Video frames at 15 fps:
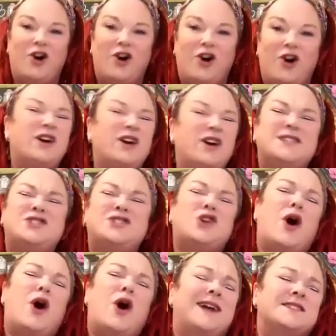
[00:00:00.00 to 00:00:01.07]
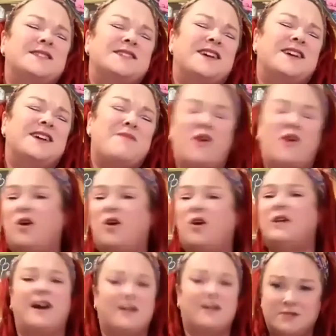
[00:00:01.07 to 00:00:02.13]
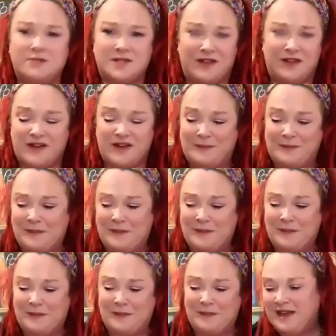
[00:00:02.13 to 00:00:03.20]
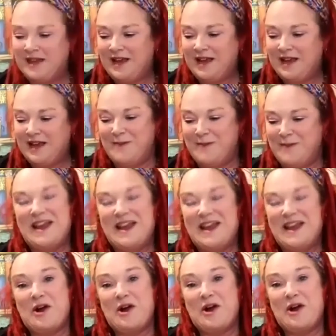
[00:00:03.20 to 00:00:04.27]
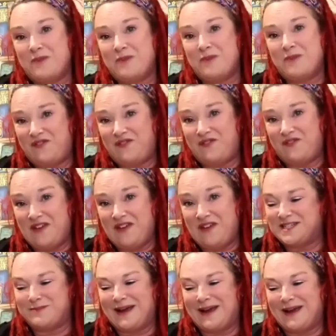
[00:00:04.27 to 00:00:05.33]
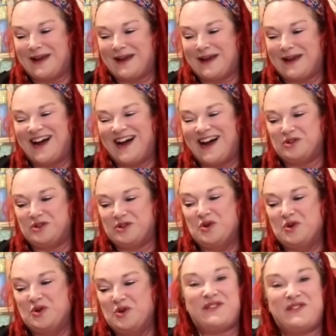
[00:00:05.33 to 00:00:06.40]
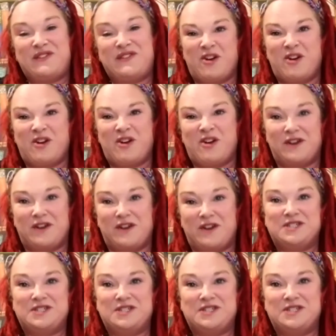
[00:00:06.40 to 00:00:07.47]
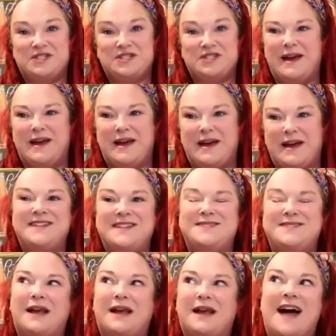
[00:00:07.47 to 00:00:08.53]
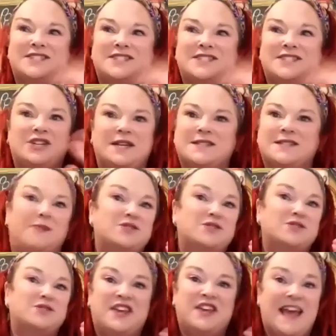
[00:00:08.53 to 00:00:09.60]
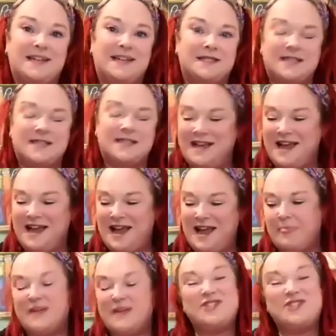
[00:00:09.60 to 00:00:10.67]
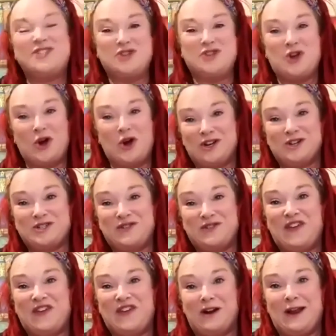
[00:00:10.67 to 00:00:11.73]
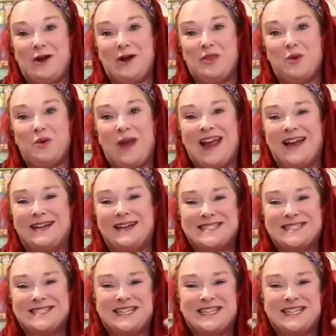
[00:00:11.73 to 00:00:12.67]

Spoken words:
he's so handsome that all the girls love him. Now, my favourite bit, my candle knew is fair brunt oot. My candle has come to the end. The snotter's fairly on the way and it's